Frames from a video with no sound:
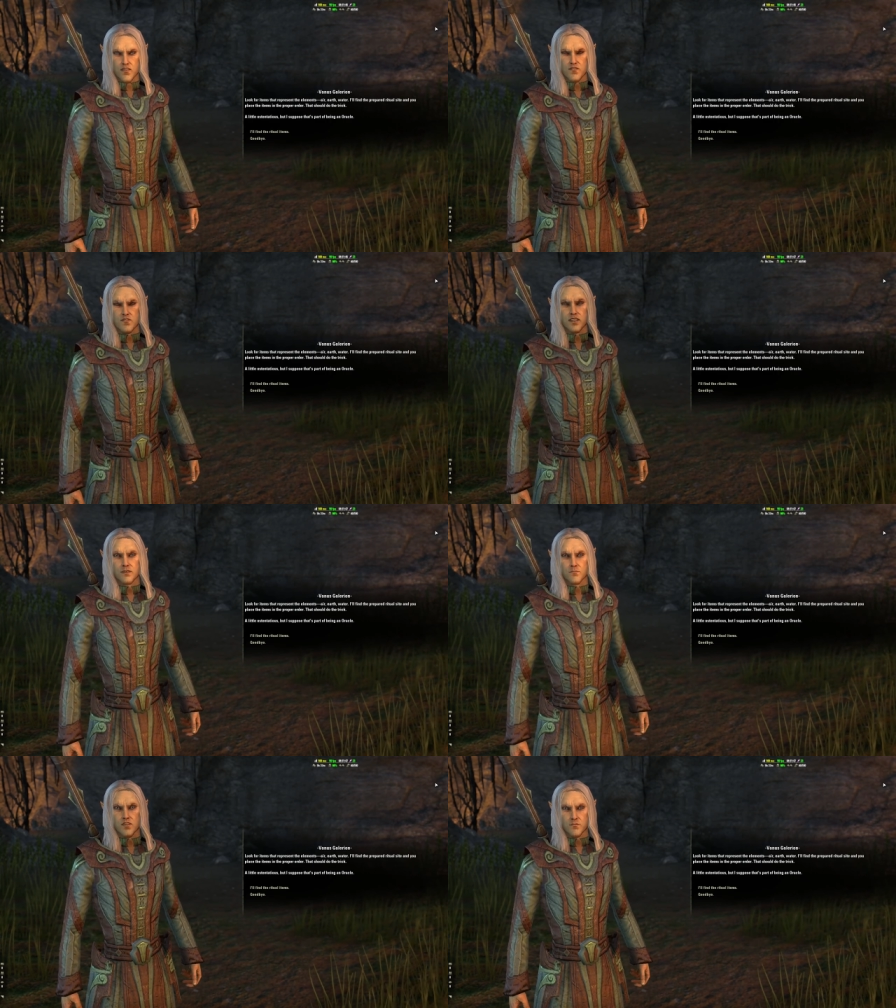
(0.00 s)
I'll
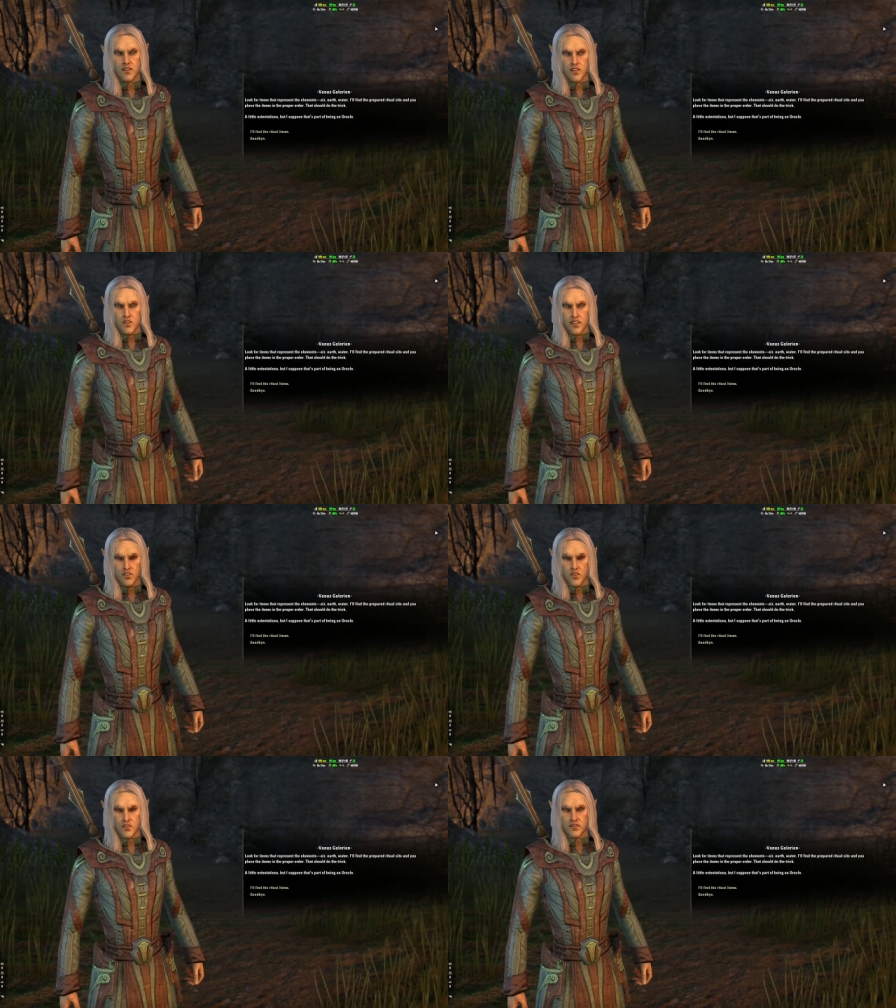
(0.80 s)
find the prepared
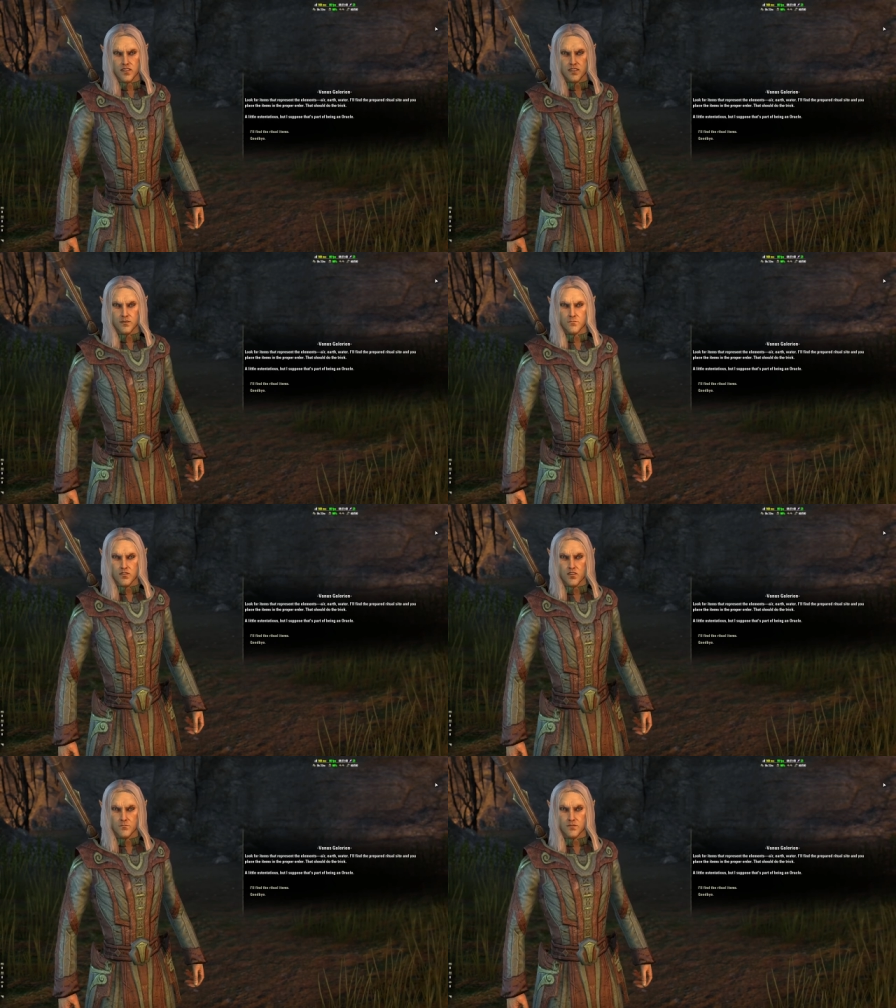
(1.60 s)
ritual site
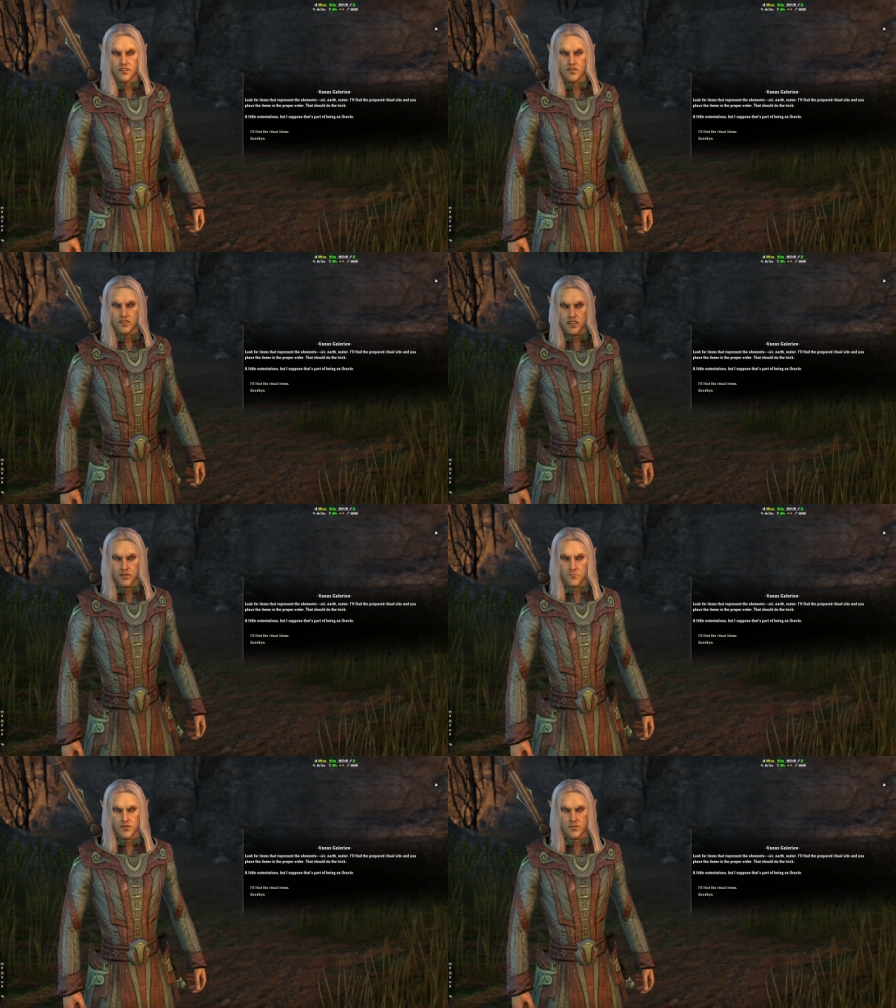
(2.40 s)
and you place the
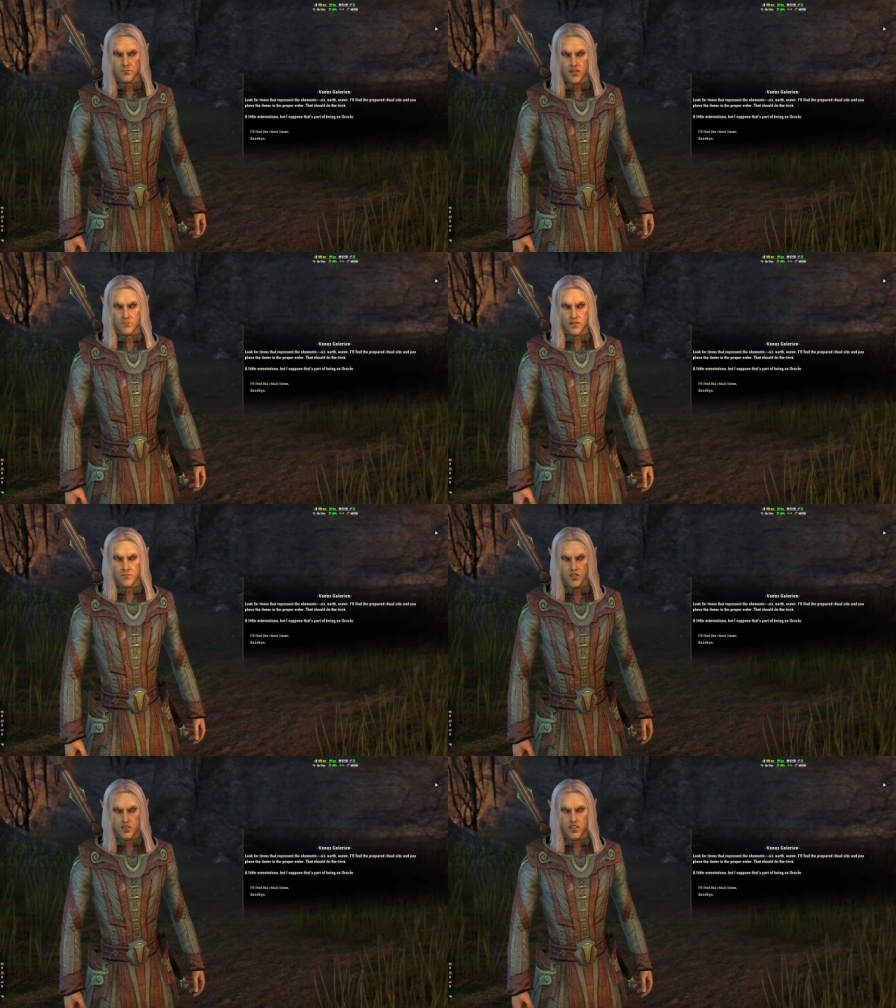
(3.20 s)
items in the proper
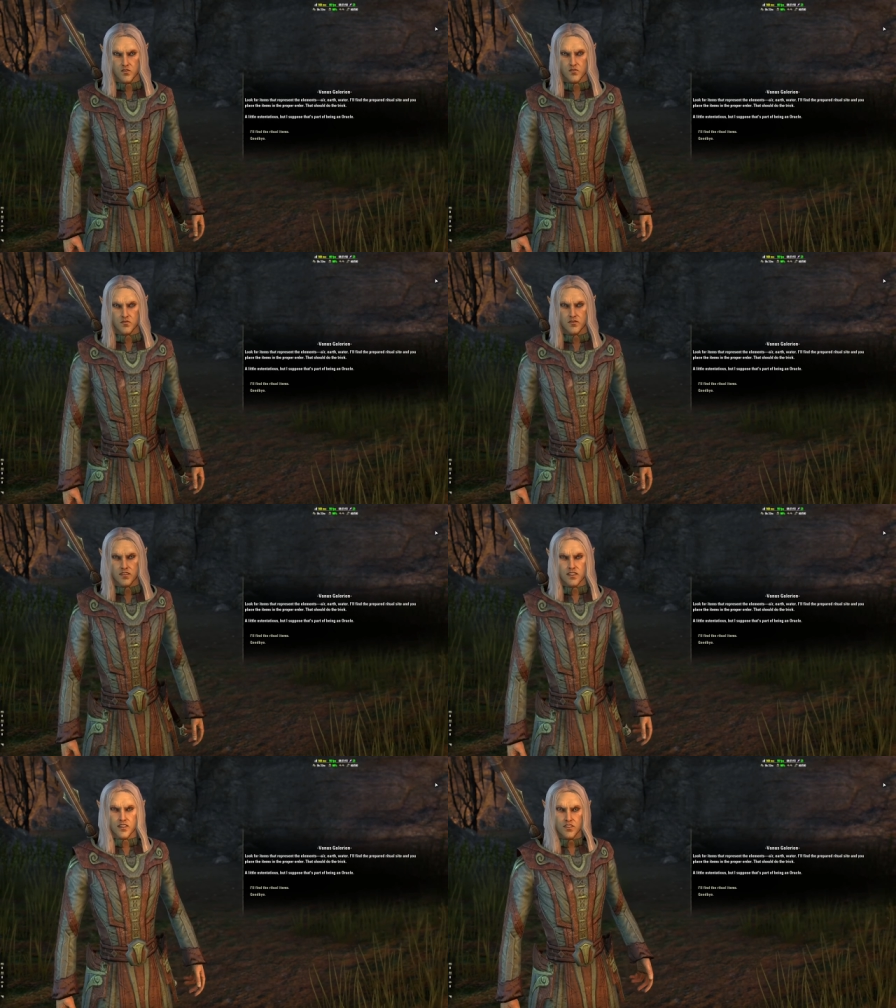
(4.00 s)
order.
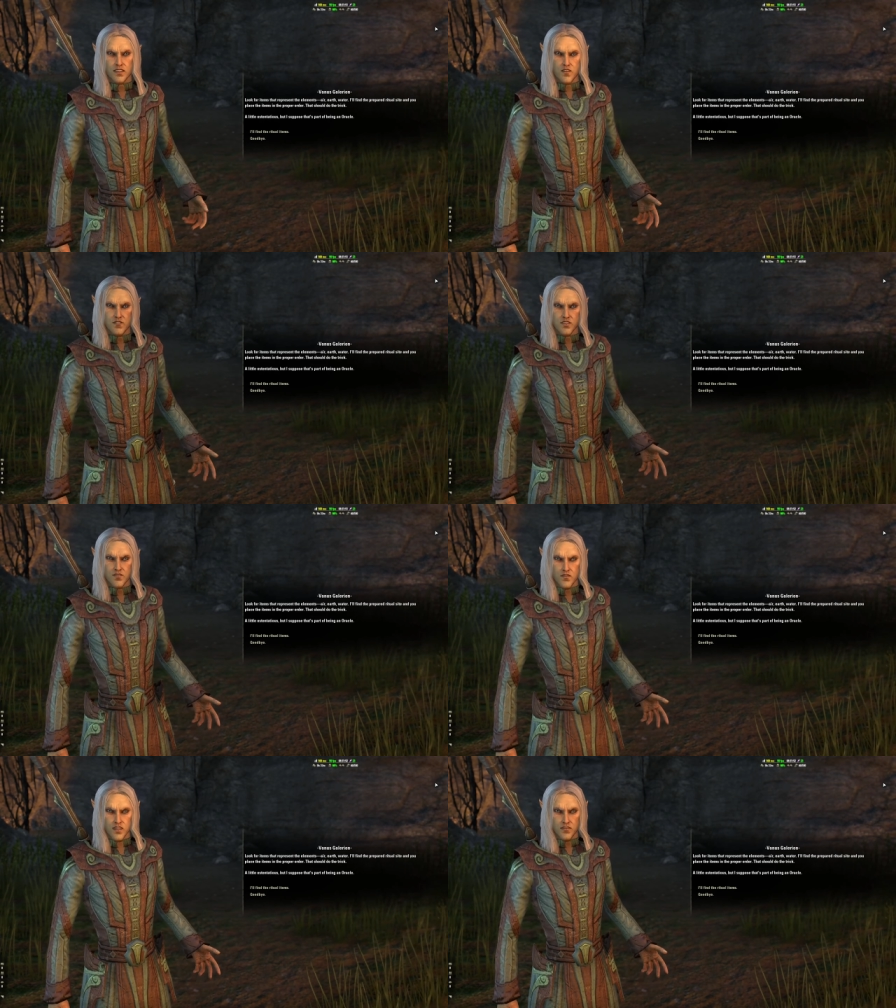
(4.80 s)
Okay. That should do the
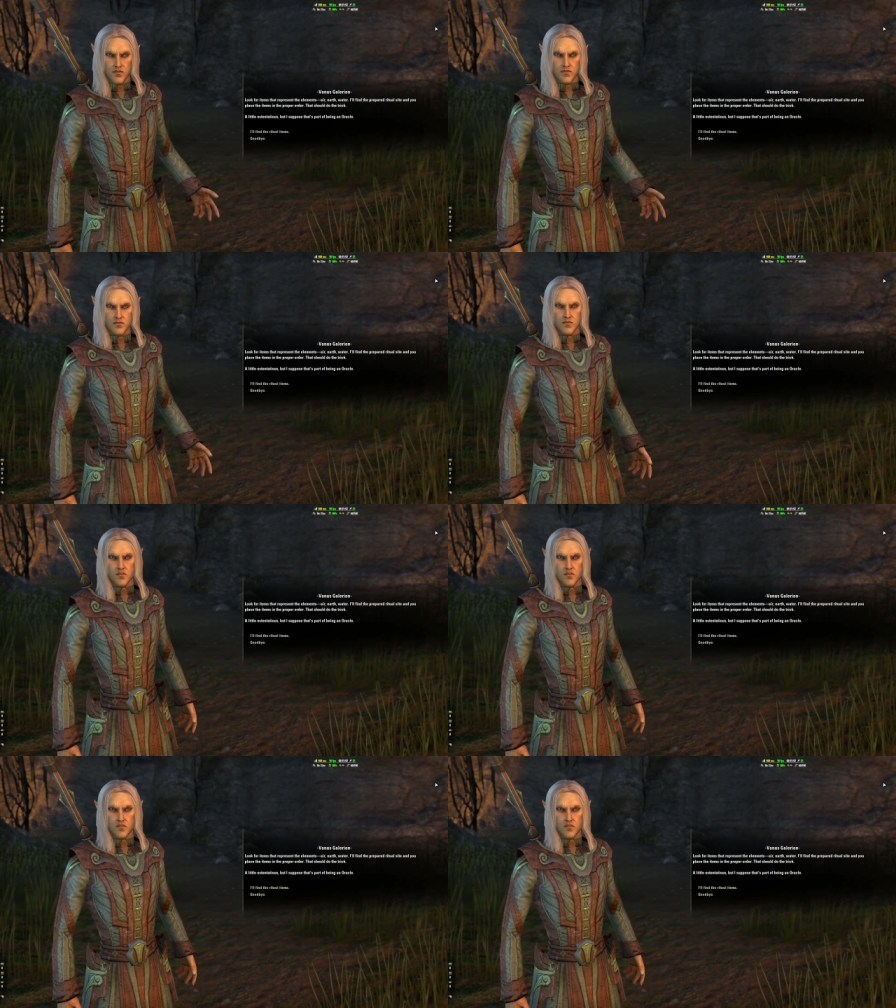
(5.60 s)
trick.